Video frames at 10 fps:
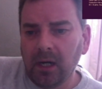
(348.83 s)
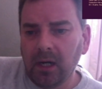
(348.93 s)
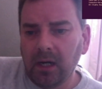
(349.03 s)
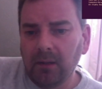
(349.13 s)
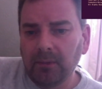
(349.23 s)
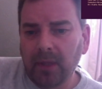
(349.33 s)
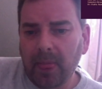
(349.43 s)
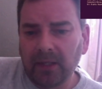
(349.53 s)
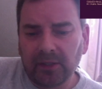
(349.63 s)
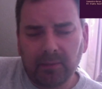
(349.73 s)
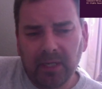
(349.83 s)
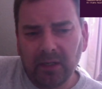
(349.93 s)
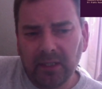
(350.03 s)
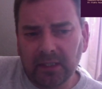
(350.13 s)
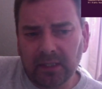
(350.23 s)
Um, and that's
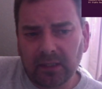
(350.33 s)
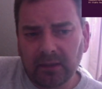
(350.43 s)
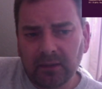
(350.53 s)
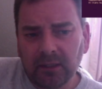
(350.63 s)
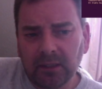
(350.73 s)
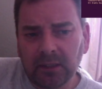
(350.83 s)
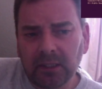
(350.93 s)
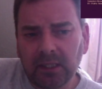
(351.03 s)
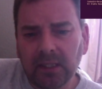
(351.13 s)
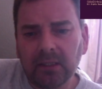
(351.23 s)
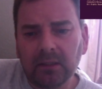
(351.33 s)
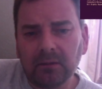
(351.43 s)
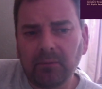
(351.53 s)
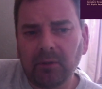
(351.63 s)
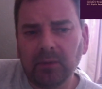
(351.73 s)
about it.
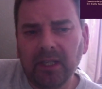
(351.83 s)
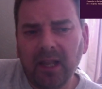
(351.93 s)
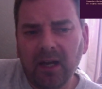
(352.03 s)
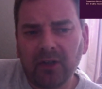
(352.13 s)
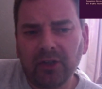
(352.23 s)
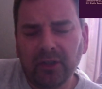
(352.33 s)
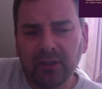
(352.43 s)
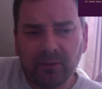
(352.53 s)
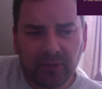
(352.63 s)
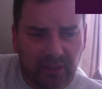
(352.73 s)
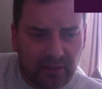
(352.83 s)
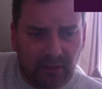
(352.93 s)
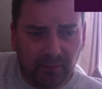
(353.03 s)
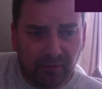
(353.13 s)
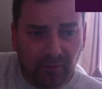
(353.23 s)
Until probably last year, or was it the
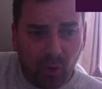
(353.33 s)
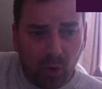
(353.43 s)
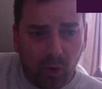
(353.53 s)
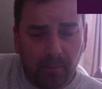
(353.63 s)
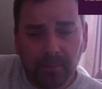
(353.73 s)
year before,